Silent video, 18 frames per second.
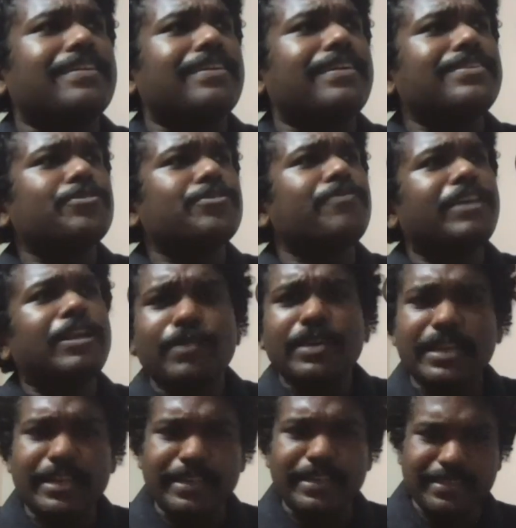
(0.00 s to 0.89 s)
So we are looking at
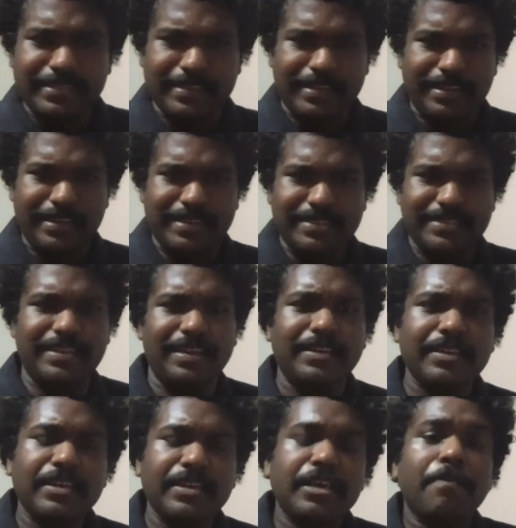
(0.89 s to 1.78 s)
a decentralized tech.
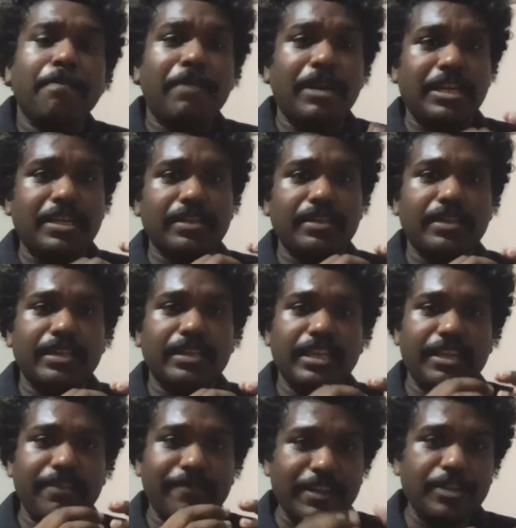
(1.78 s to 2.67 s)
But
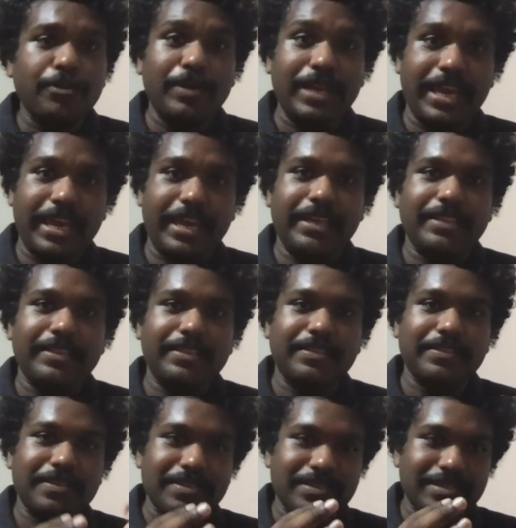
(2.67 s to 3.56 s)
even today,
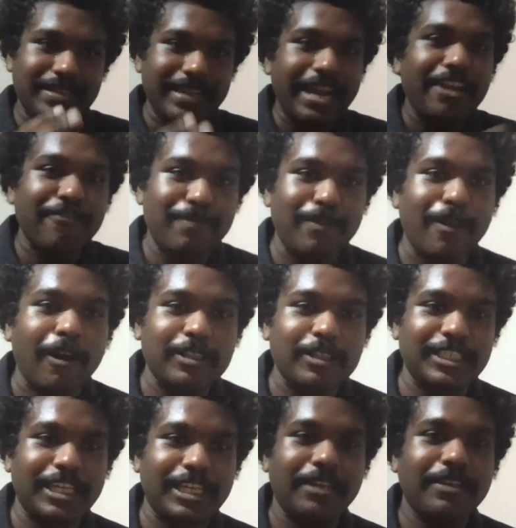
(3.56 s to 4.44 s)
the state of
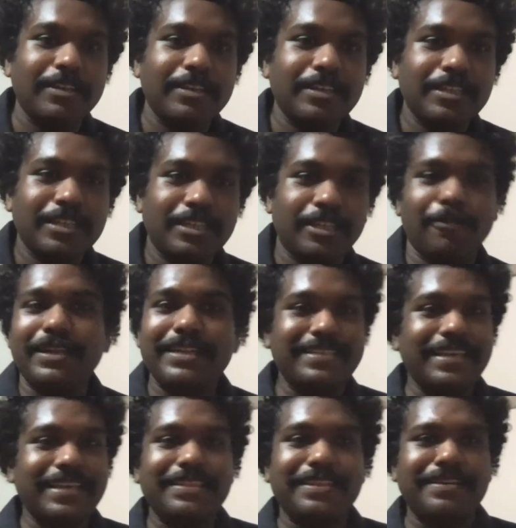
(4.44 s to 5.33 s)
blockchain. Now, let's say
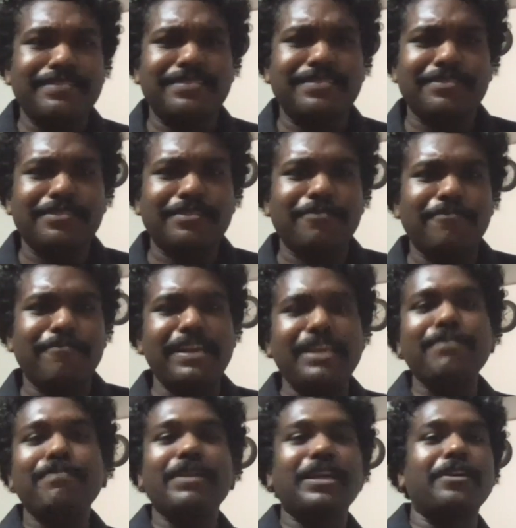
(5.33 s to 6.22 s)
there's a very
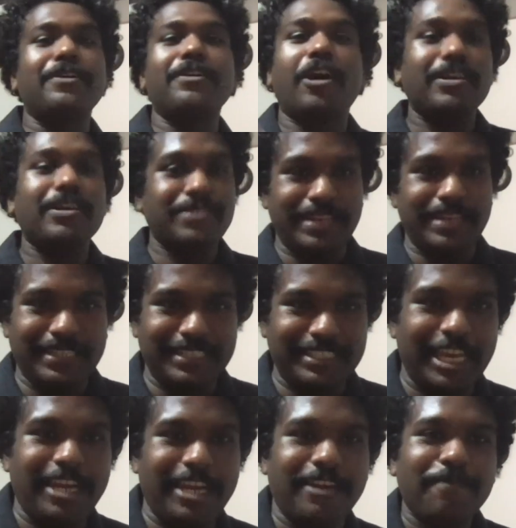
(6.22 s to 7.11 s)
big grocery chain.
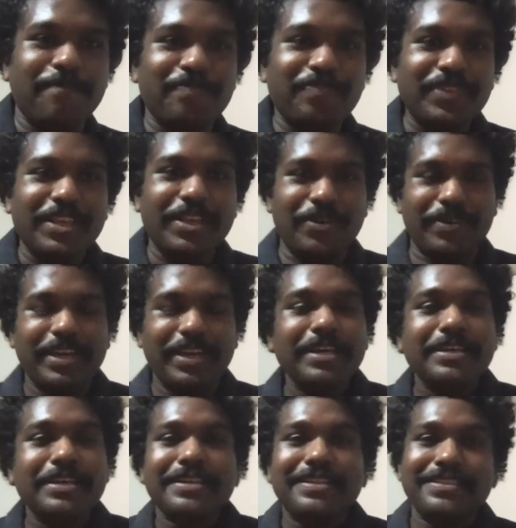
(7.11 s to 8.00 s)
Okay.
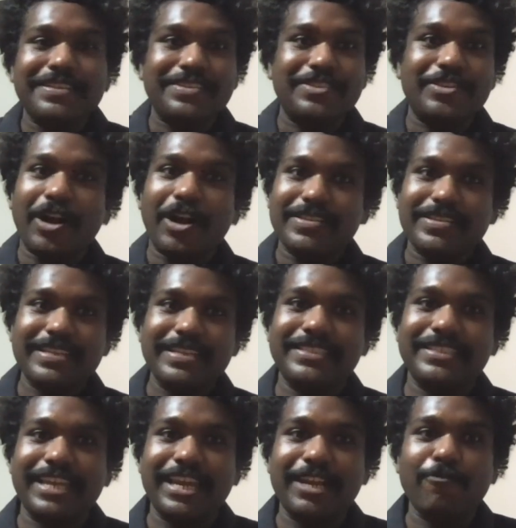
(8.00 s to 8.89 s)
This grocery
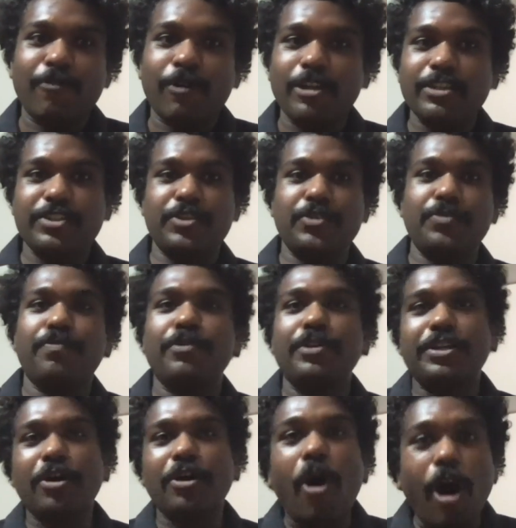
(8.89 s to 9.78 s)
chain wants to put
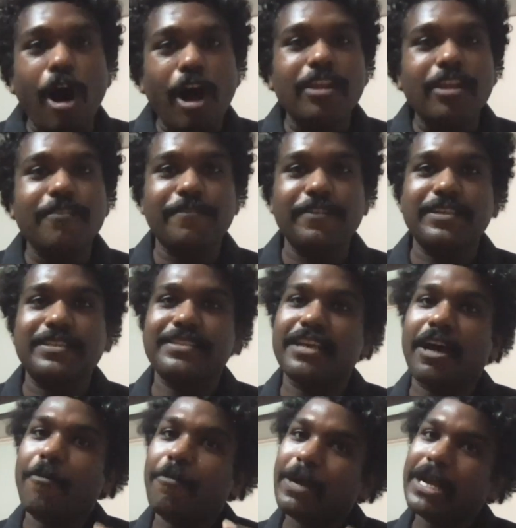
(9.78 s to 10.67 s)
all of its
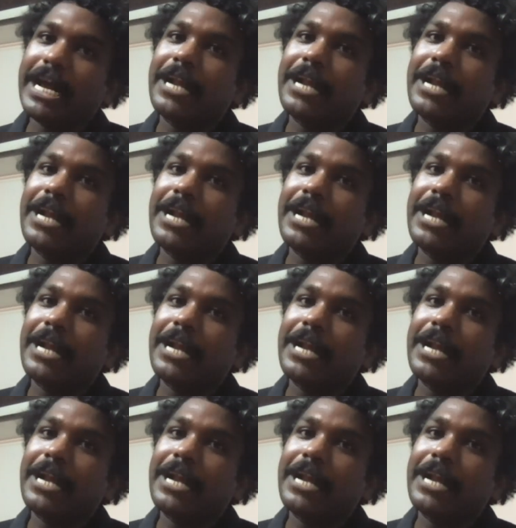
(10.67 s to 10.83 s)
avocado